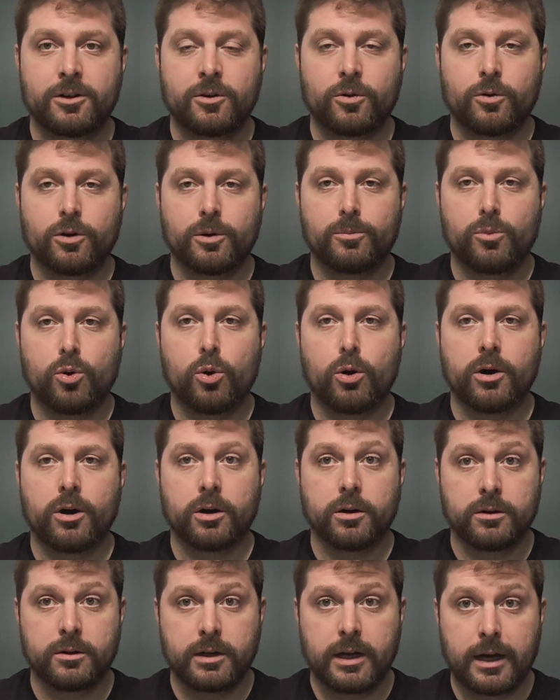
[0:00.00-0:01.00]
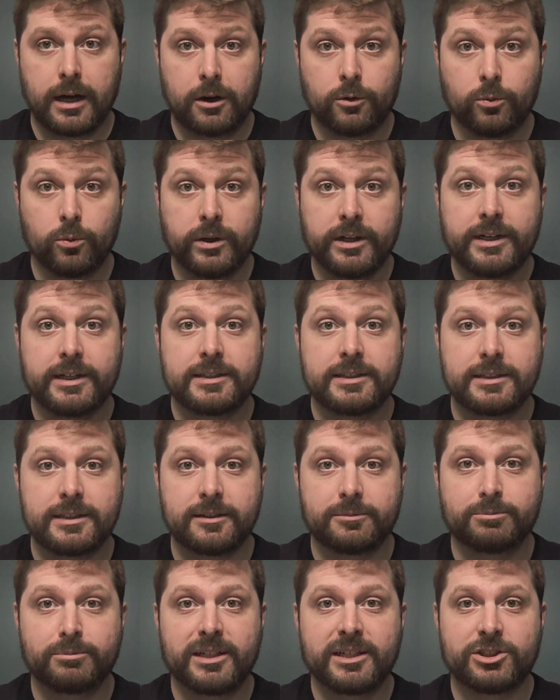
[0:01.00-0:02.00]
or more written
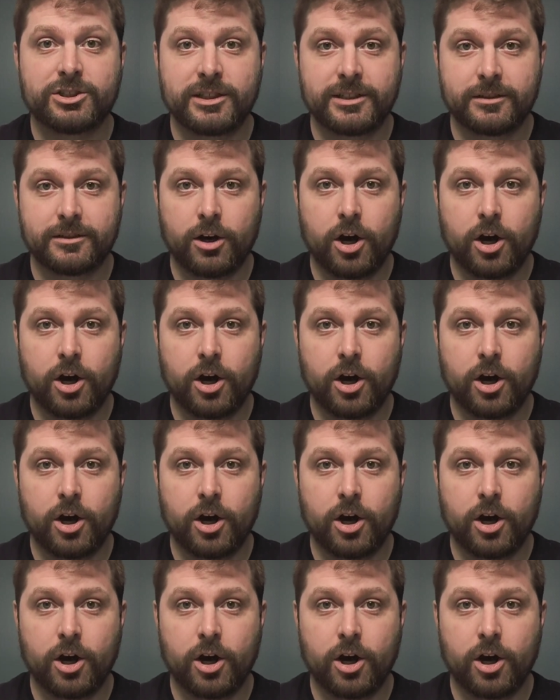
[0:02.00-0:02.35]
submission